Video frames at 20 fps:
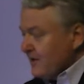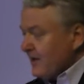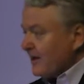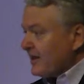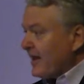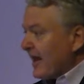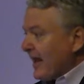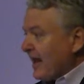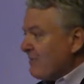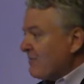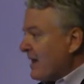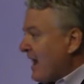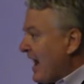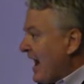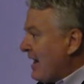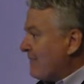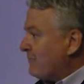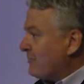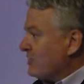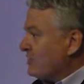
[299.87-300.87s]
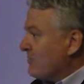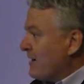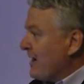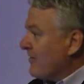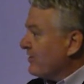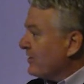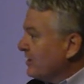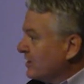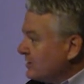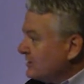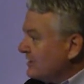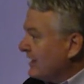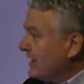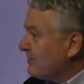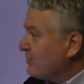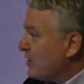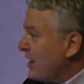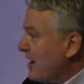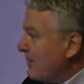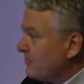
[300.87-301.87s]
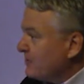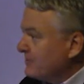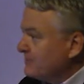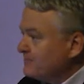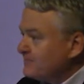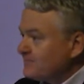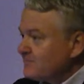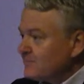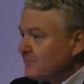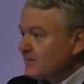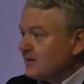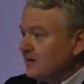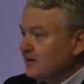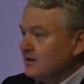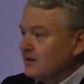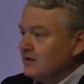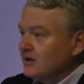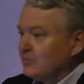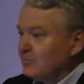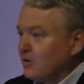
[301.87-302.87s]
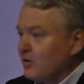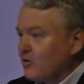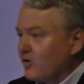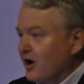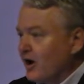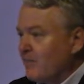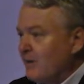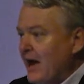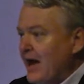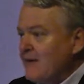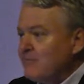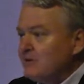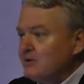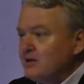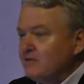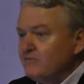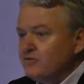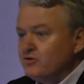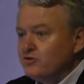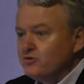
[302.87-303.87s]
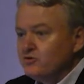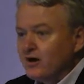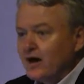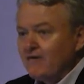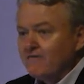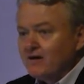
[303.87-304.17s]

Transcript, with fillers: Can't be happier about the unclaimed property uh, program, how many of you have